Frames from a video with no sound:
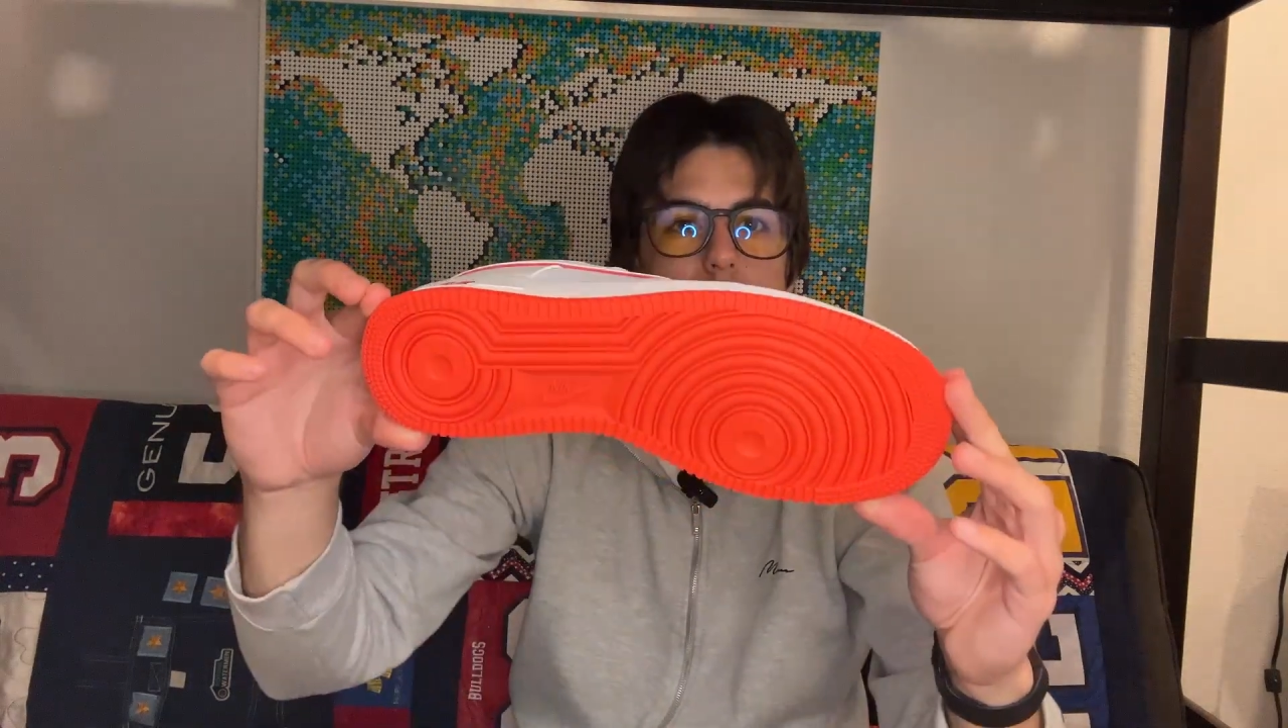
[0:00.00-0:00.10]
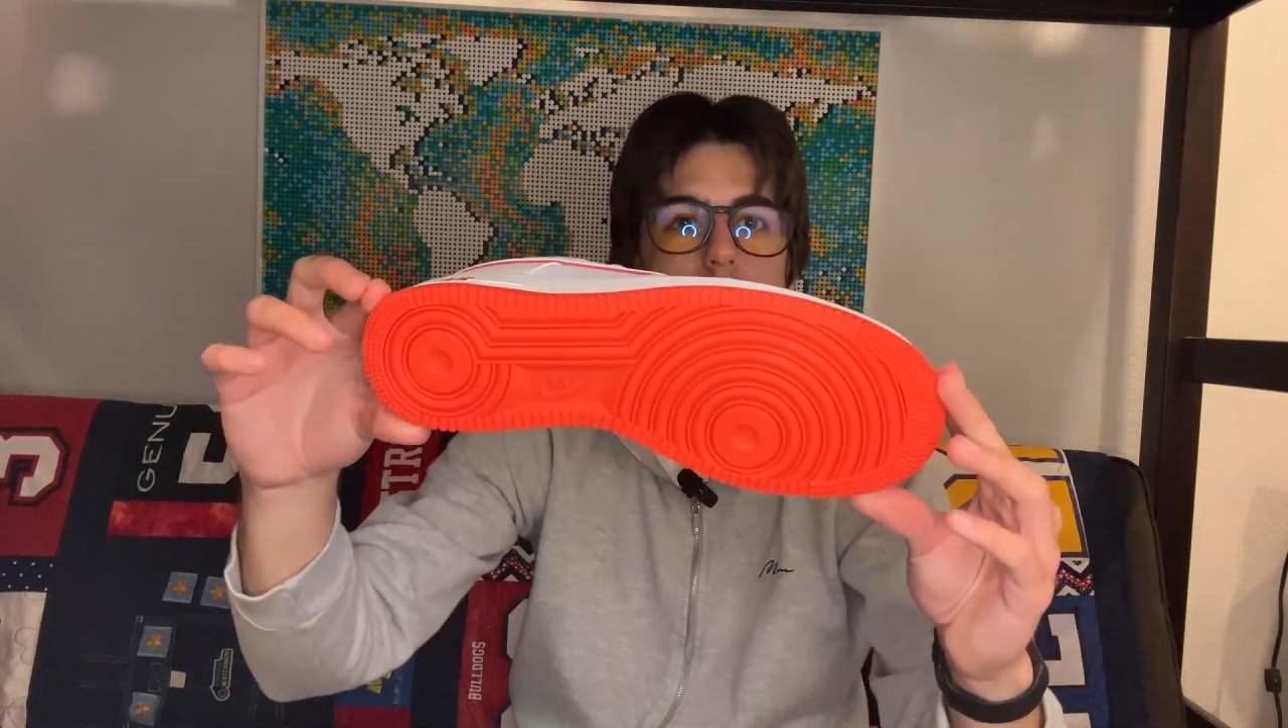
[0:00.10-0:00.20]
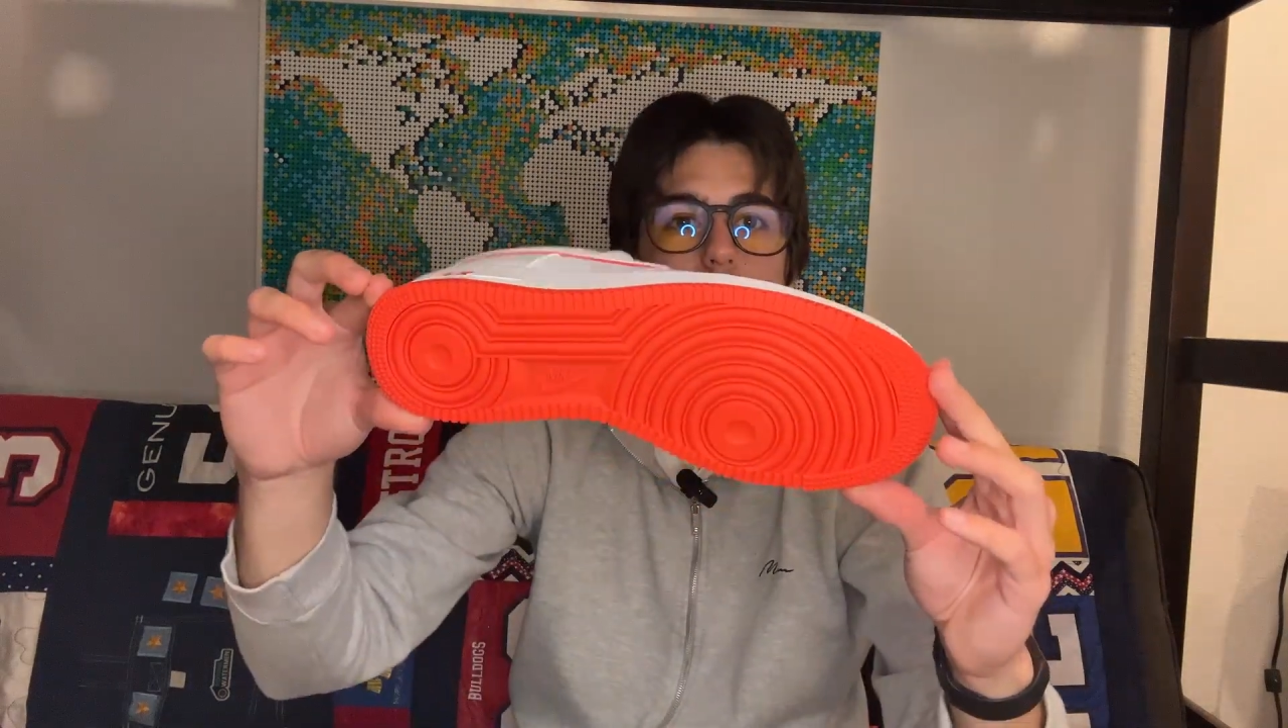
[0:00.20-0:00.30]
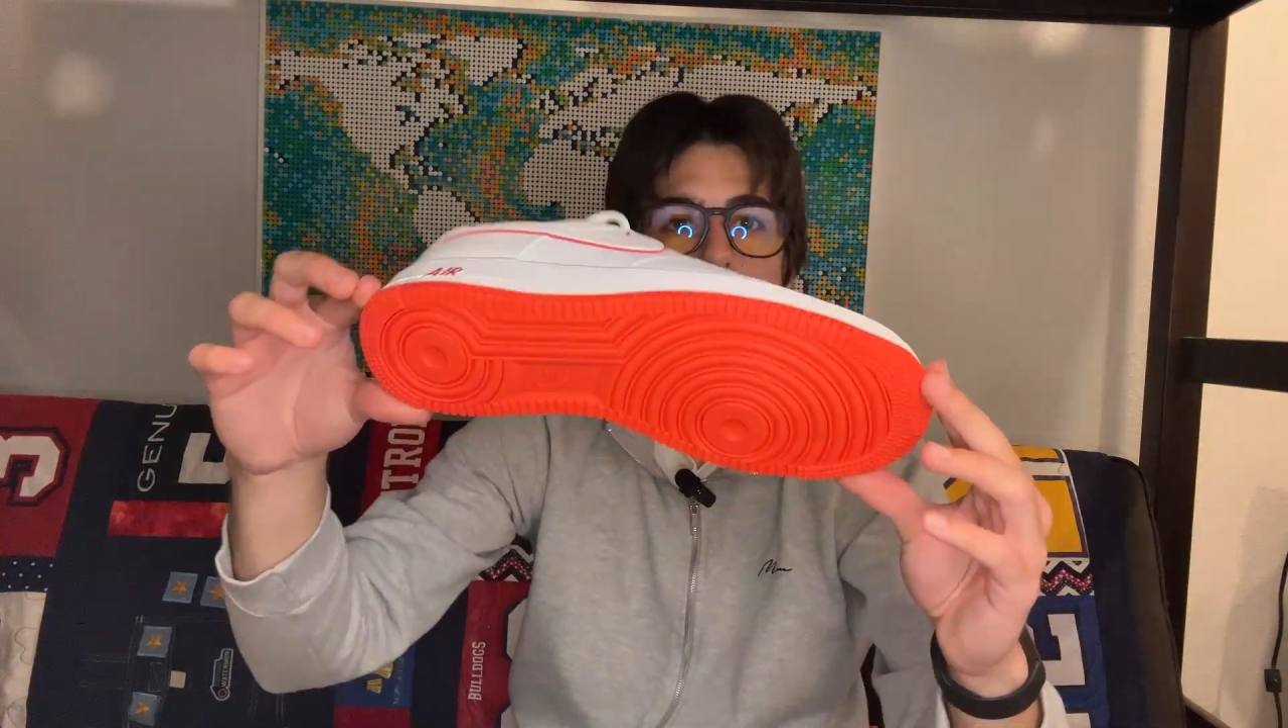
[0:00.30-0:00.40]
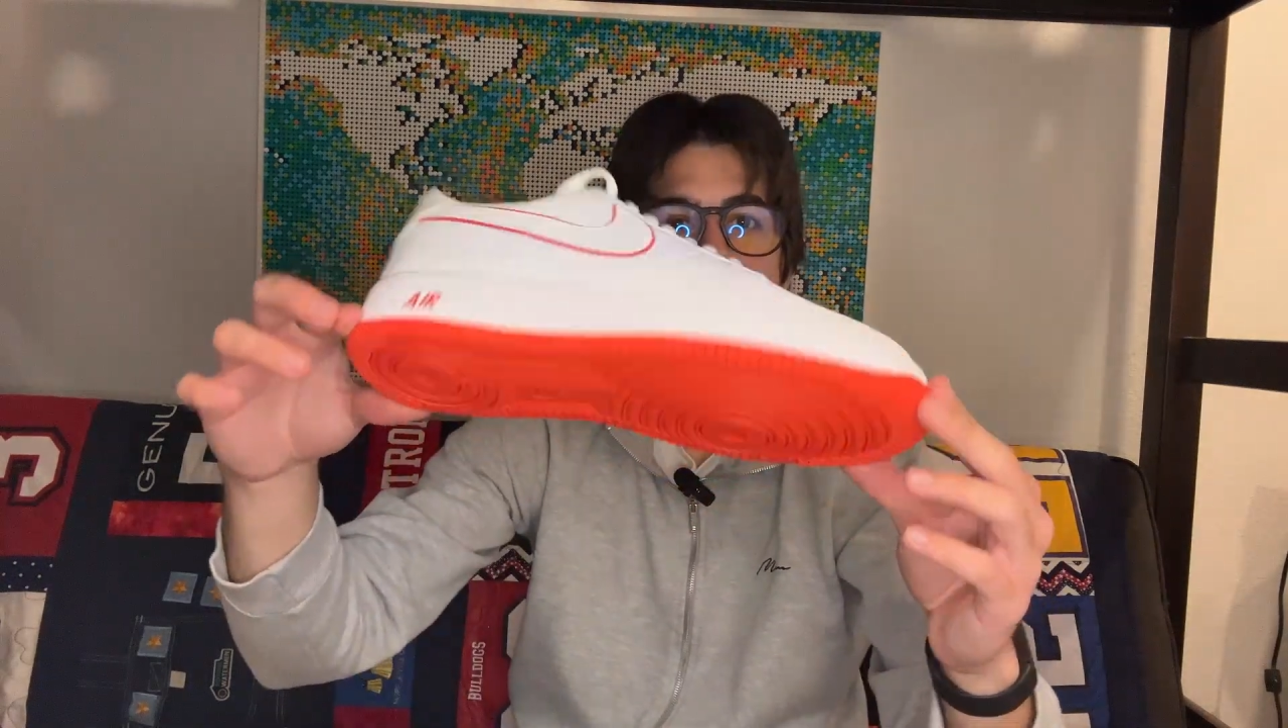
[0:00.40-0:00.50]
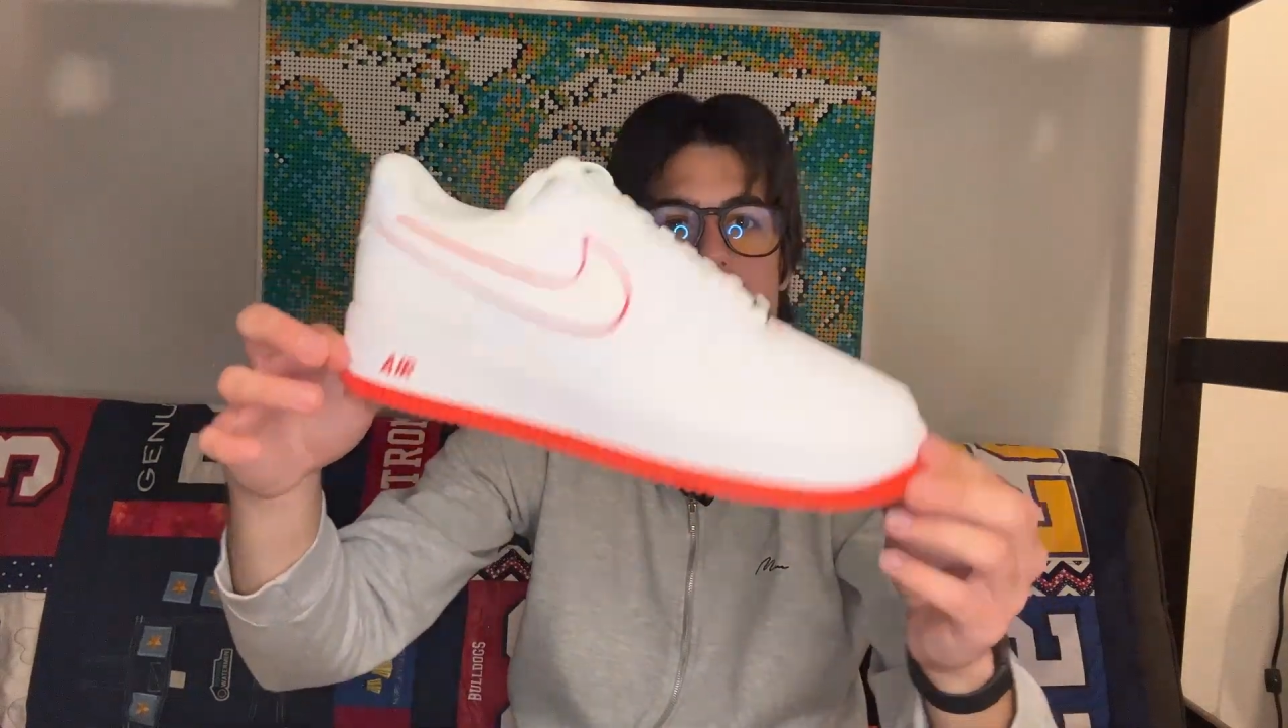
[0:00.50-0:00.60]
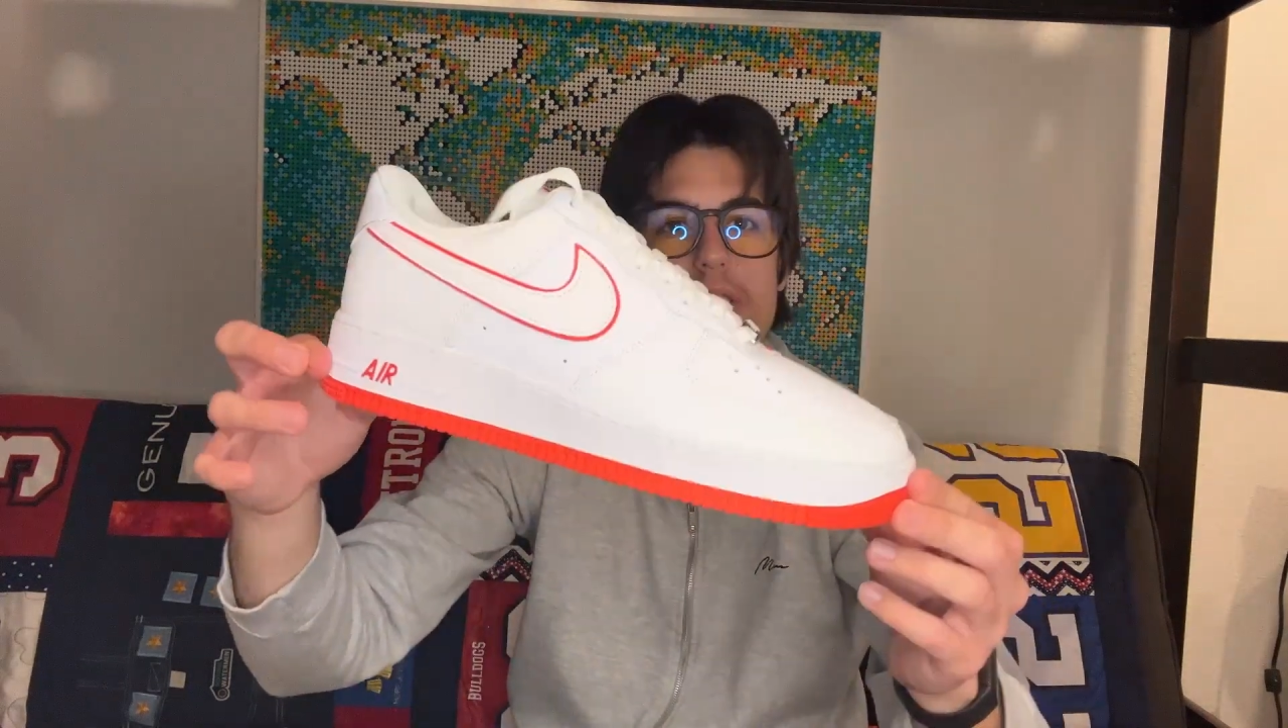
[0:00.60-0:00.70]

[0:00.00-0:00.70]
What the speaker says: almost the